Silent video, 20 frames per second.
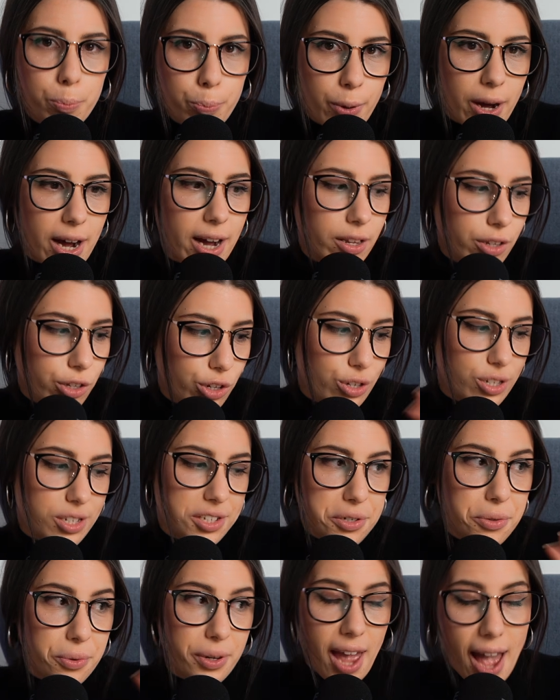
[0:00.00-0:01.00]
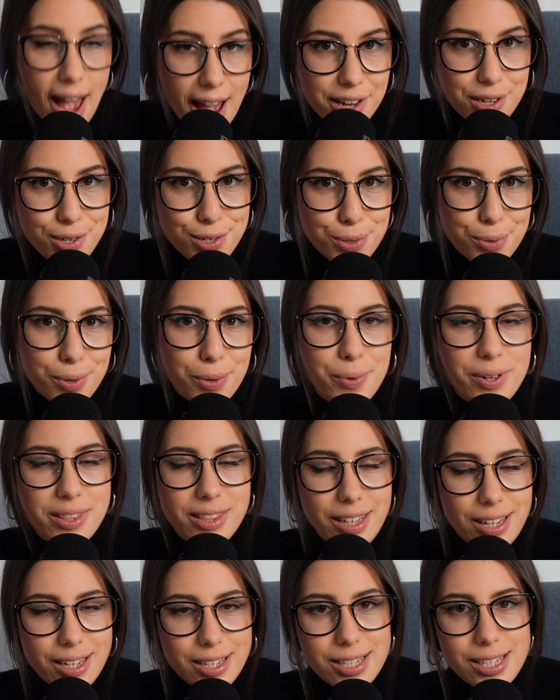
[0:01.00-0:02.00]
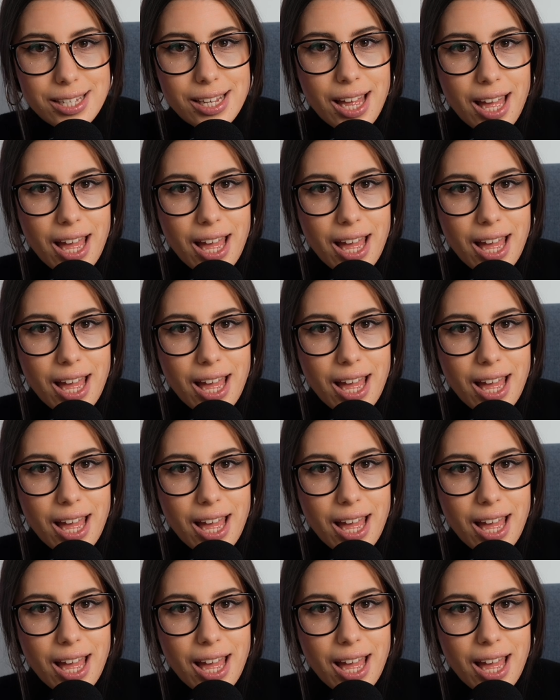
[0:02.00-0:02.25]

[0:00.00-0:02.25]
but you still can do it with this,